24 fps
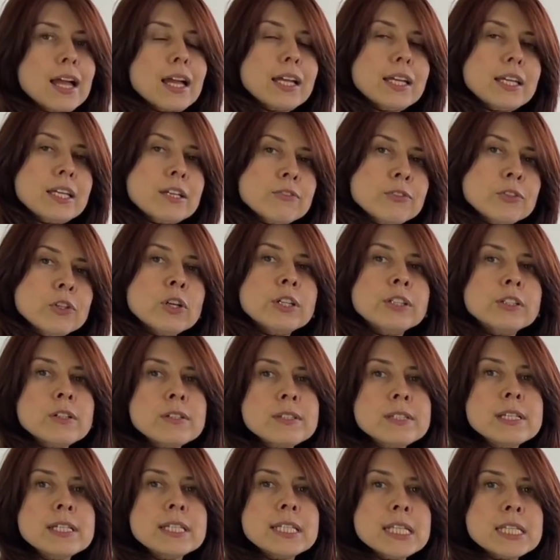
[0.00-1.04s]
If you're
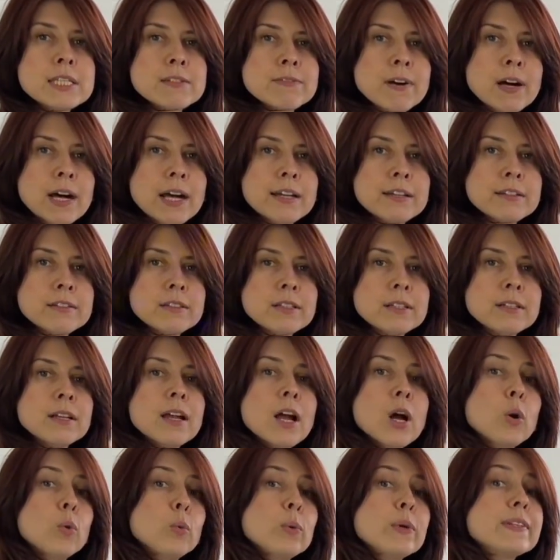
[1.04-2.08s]
not satisfied
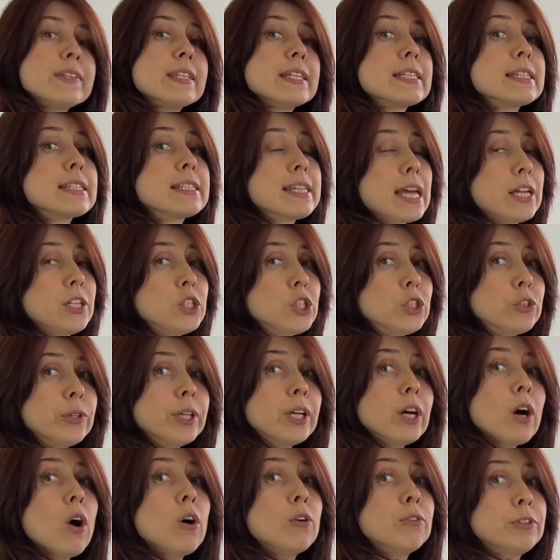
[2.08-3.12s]
with the centering
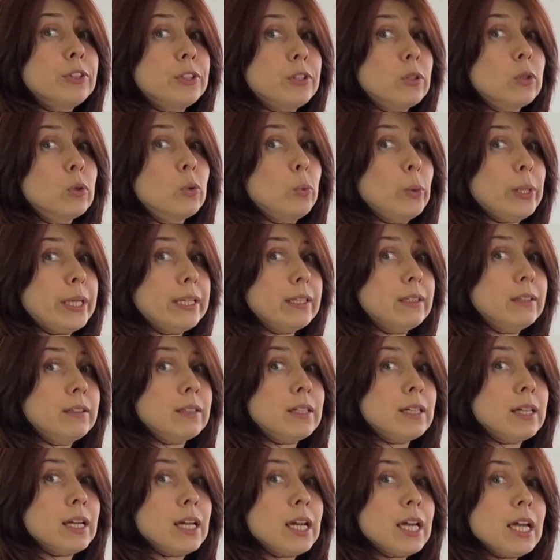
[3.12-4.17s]
of your wheel,
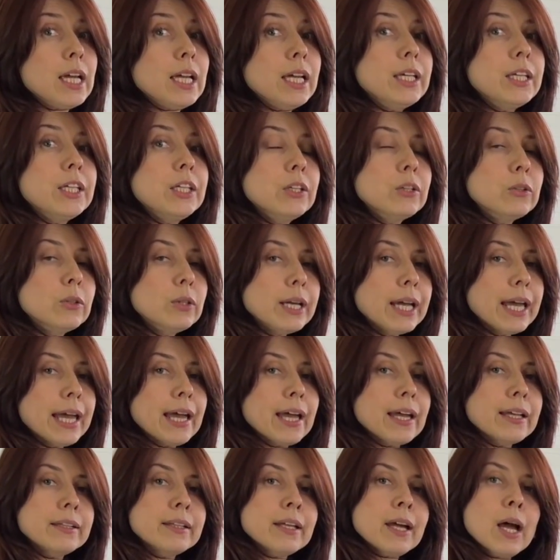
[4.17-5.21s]
you
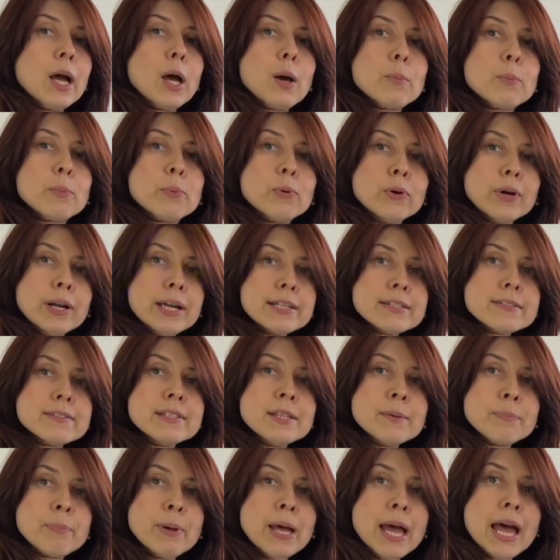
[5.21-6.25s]
can press
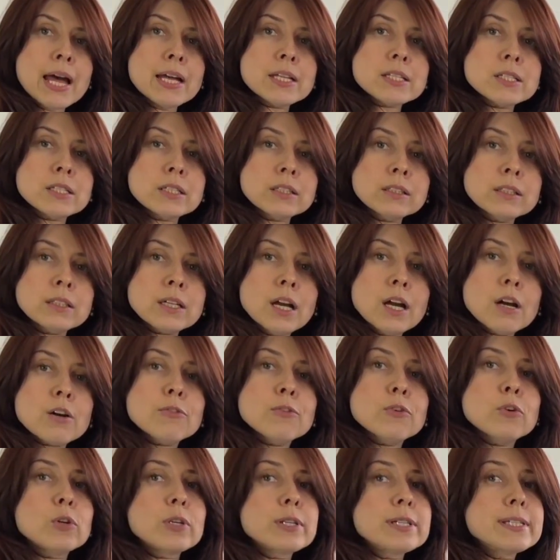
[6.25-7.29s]
the pedal
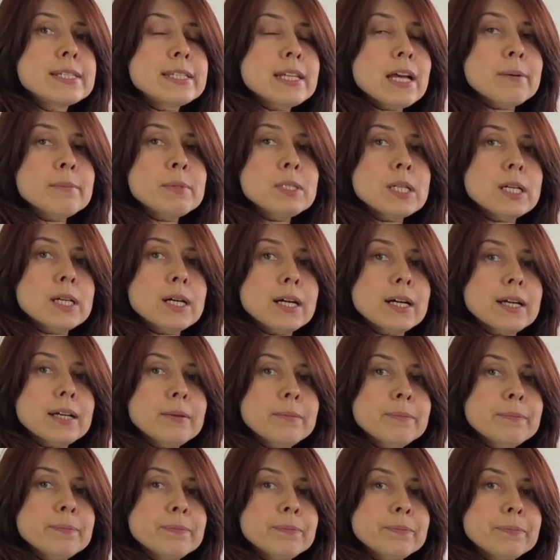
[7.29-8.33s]
for some time